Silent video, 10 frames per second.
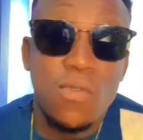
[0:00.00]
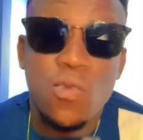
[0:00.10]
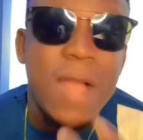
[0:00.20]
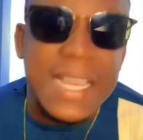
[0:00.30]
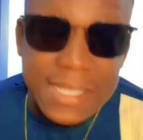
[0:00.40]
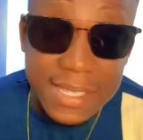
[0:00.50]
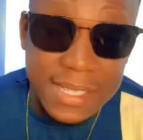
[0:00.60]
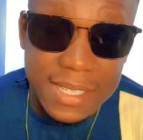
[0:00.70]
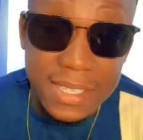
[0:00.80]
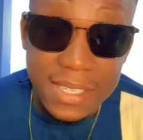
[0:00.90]

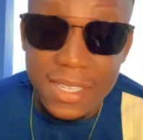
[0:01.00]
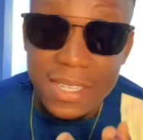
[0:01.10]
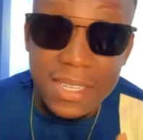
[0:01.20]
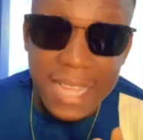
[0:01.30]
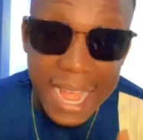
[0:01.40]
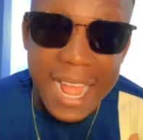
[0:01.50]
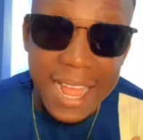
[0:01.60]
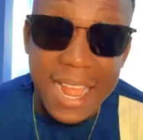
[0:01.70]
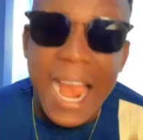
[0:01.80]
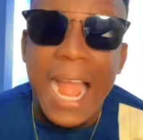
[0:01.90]
words,
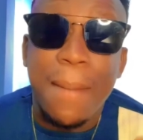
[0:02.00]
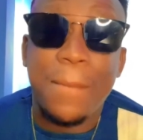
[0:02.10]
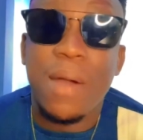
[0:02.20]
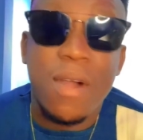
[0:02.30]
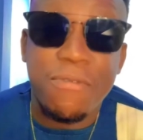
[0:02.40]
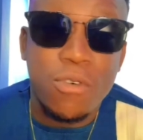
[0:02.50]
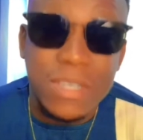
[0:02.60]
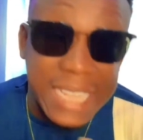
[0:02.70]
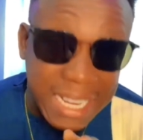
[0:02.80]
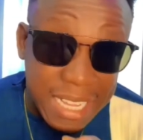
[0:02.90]
are powerful
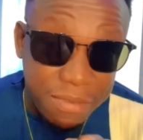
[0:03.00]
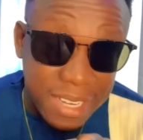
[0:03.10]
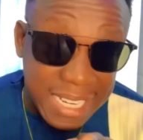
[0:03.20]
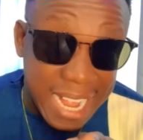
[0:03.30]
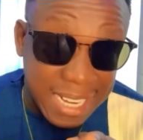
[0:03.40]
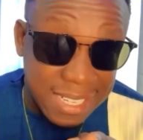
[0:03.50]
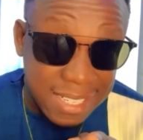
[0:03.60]
than even gun.